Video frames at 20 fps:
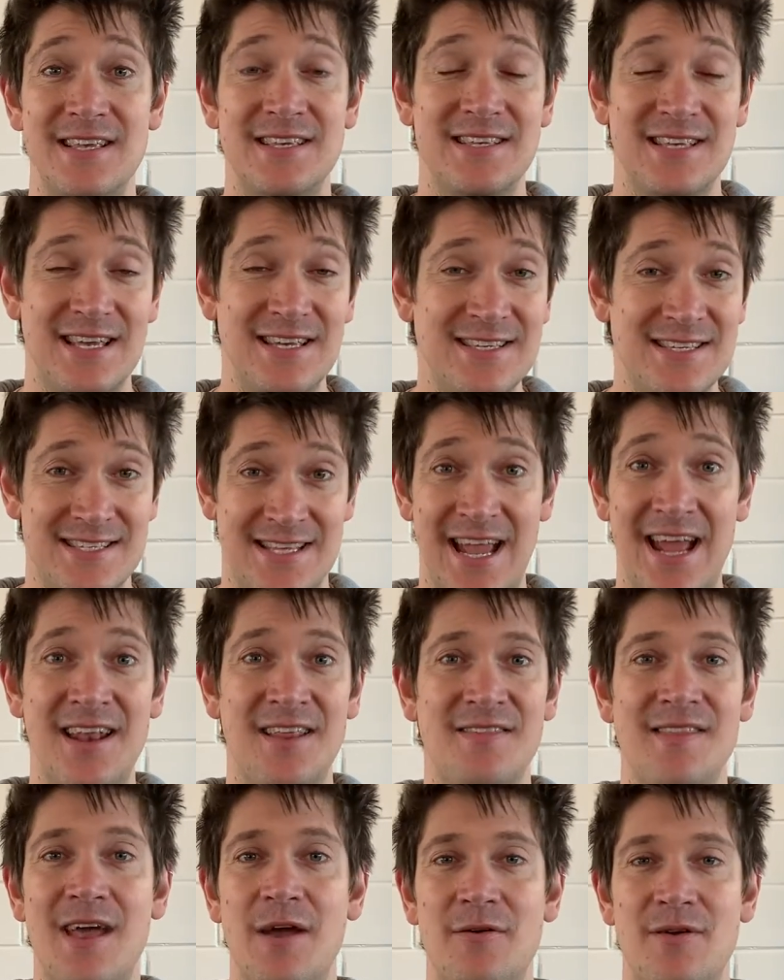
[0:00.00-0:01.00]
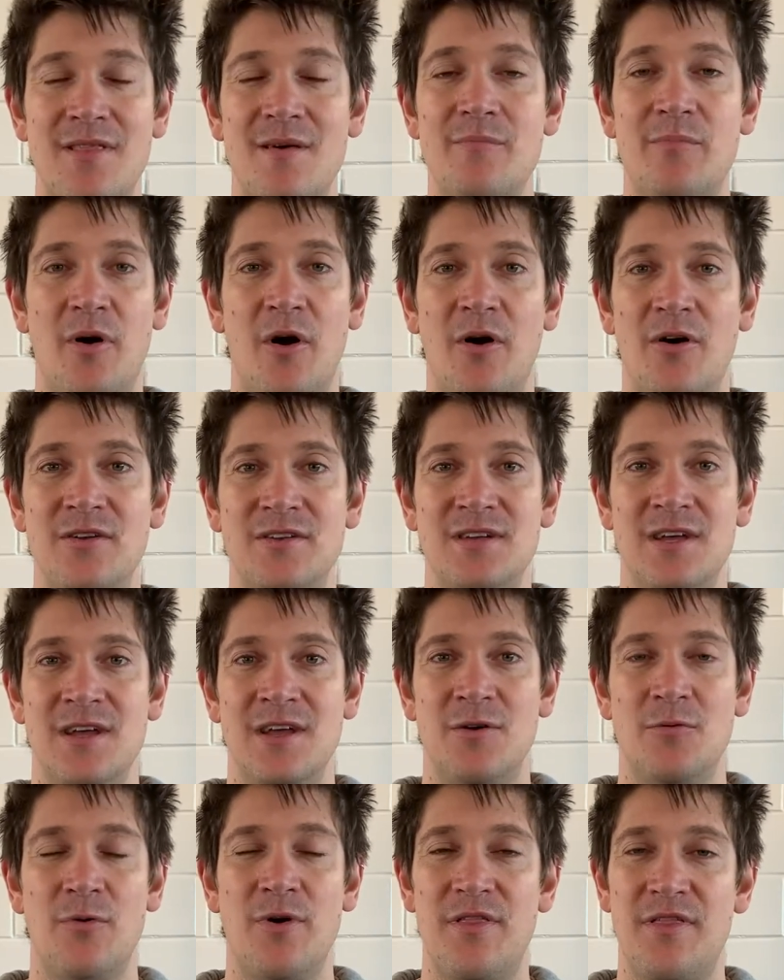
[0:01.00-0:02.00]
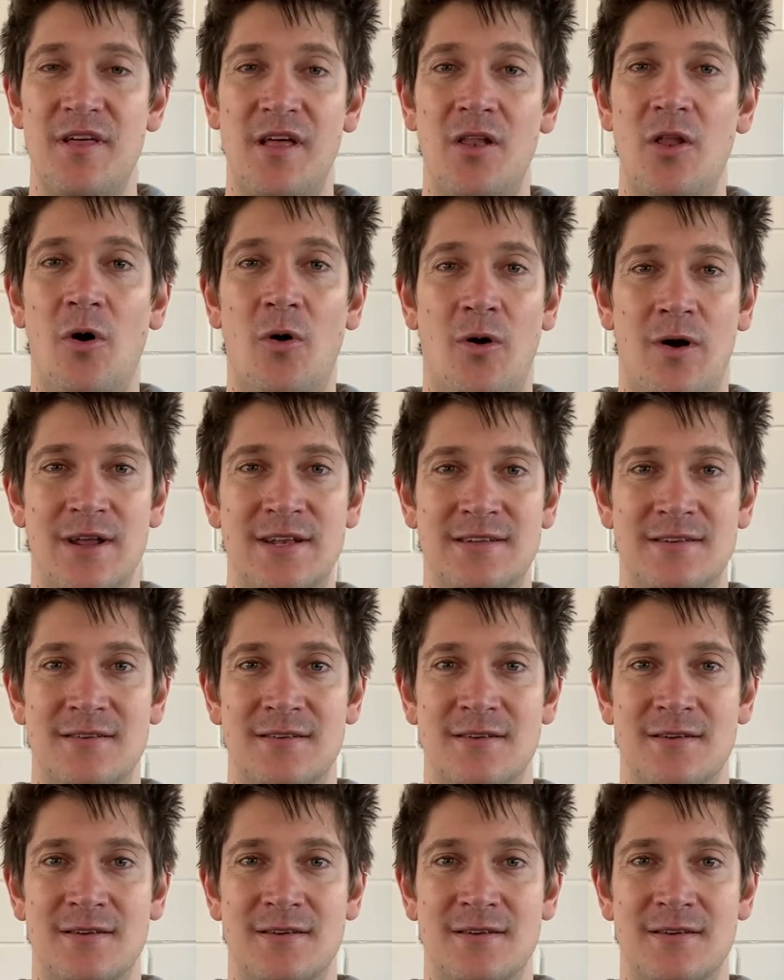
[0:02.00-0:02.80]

he's standing there in the boat with the Lord.